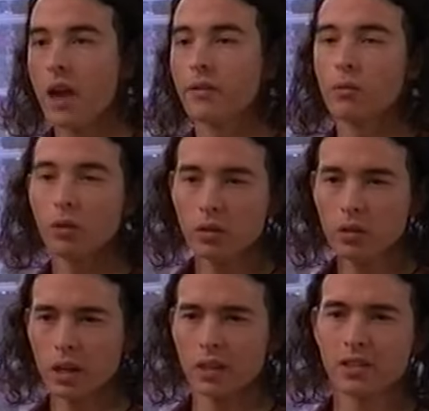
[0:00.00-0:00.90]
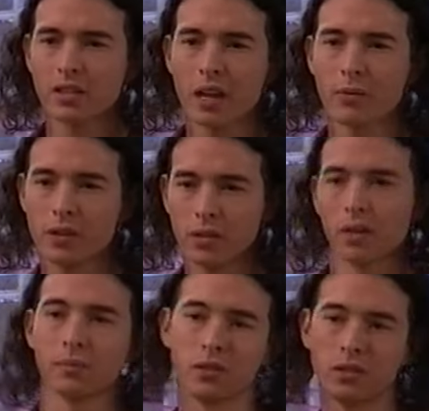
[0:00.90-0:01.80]
Anyway, what were you going to say when you
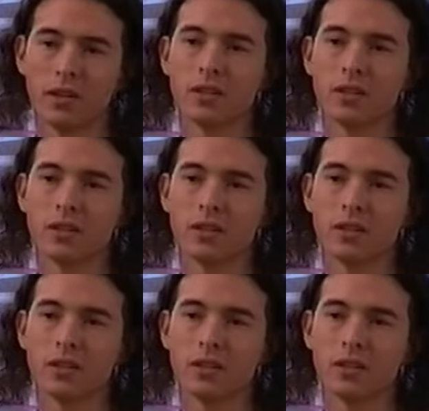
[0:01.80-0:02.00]
got up to do